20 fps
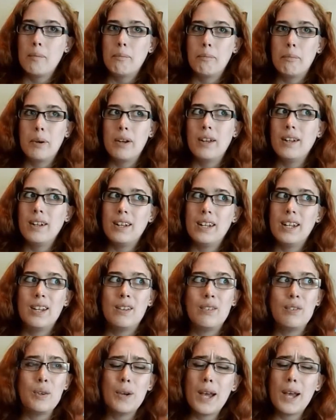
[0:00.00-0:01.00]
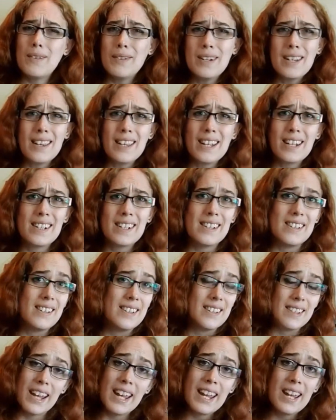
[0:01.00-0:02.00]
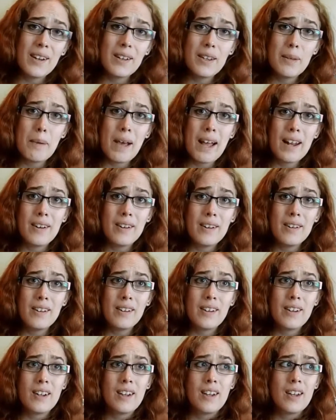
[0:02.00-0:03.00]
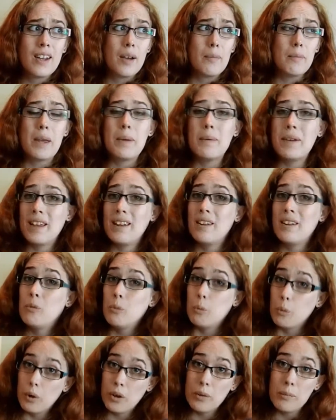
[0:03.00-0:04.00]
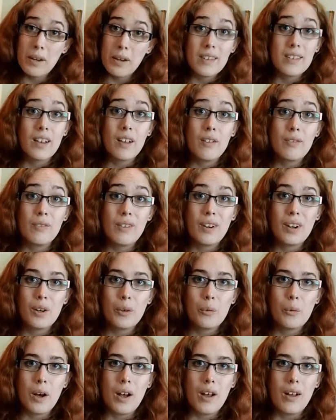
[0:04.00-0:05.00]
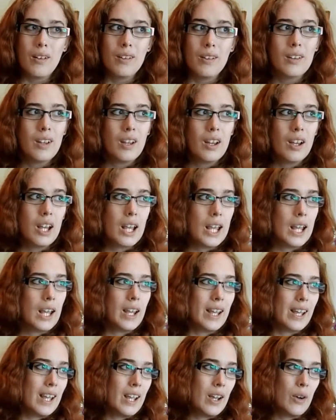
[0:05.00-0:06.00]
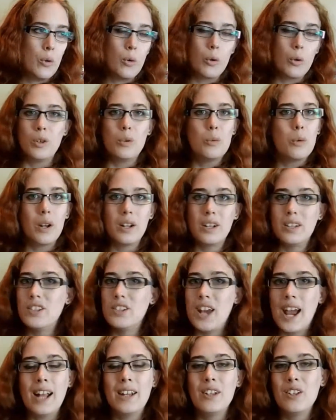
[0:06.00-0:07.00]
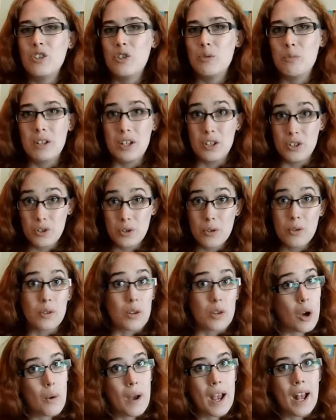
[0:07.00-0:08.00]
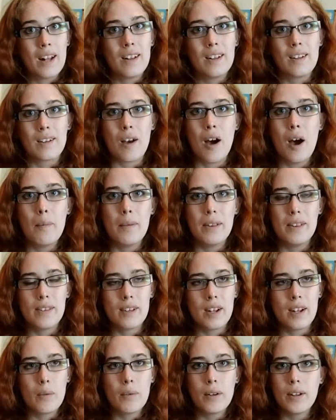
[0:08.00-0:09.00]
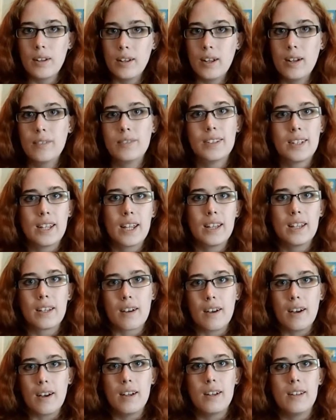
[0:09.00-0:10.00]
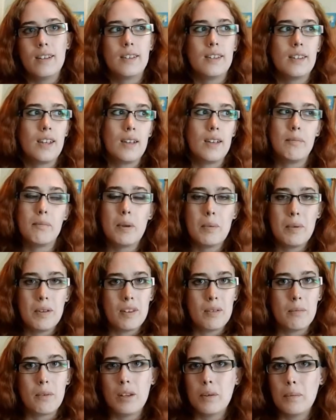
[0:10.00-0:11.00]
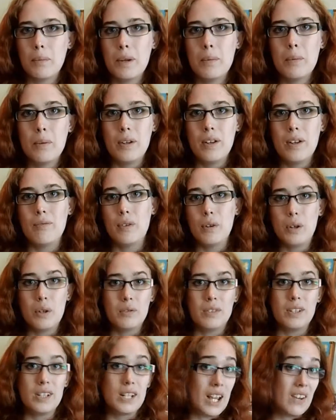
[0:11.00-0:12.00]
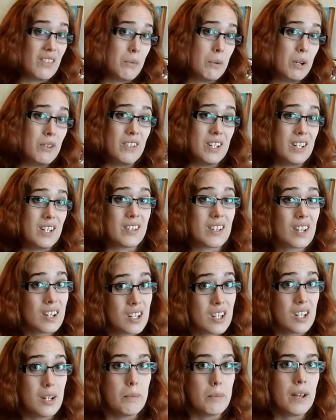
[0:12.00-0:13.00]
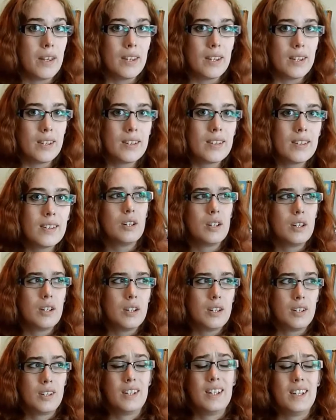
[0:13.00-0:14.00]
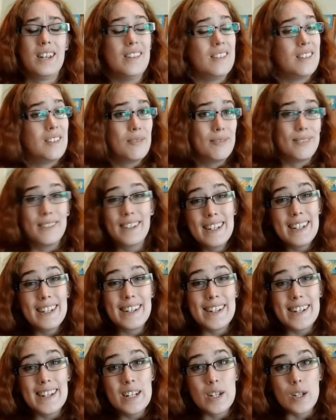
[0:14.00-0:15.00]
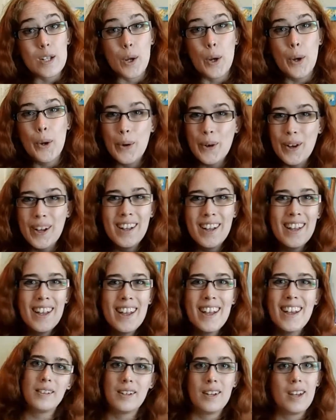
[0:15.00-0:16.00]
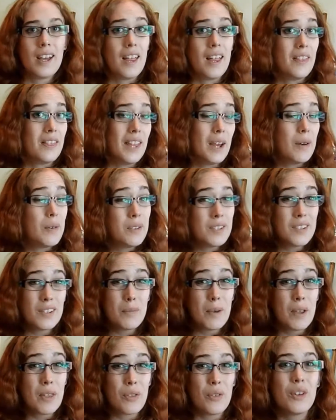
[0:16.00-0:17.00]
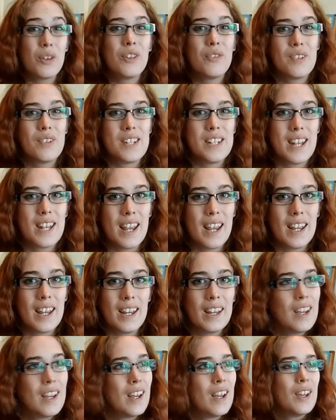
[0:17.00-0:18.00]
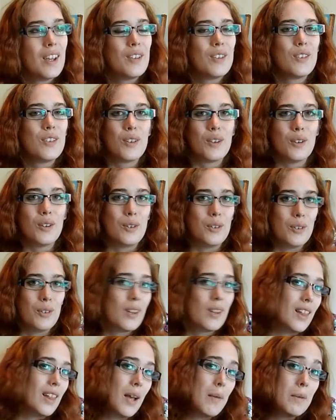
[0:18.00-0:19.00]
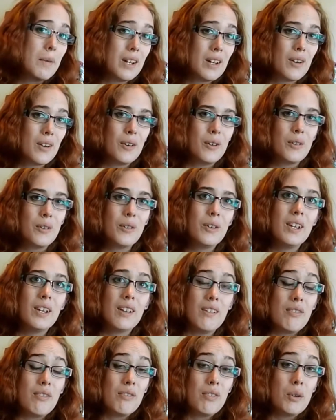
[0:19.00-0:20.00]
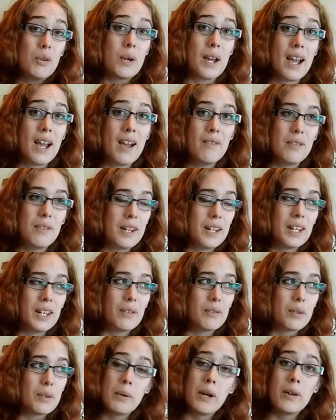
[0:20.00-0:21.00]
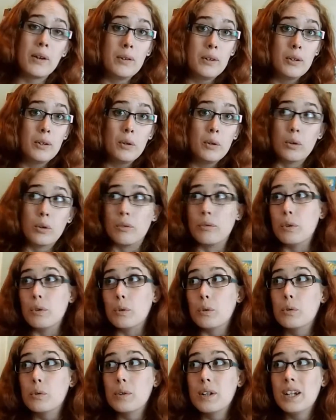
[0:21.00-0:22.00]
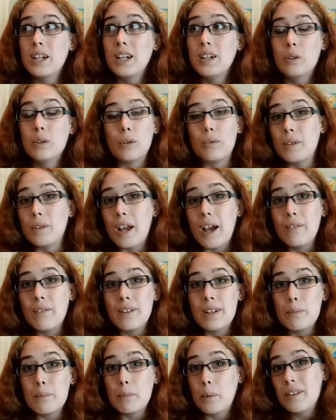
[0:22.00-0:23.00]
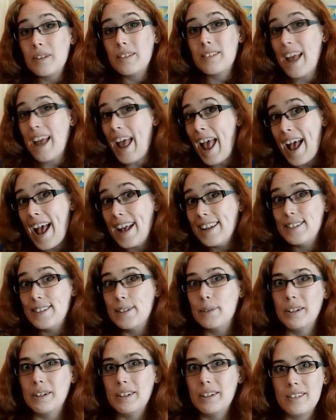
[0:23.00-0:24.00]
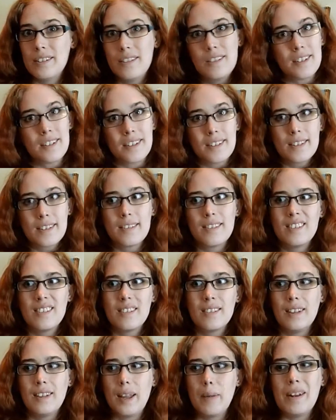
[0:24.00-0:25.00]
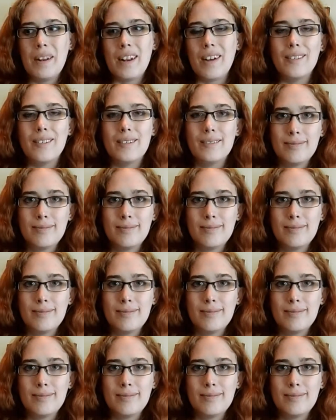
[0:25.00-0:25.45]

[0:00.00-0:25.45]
But if you have anything to say on the matter, maybe I didn't word myself very well, or you want to challenge me, sure, go ahead in the comments, and I would love to get the guys and maybe some other people involved and have a bit of a discussion about this. Is it really an issue? That was just my thoughts for today, so let me know if you have any rebuttal, or if you agree, or if you have any points to add to it. Just let me know.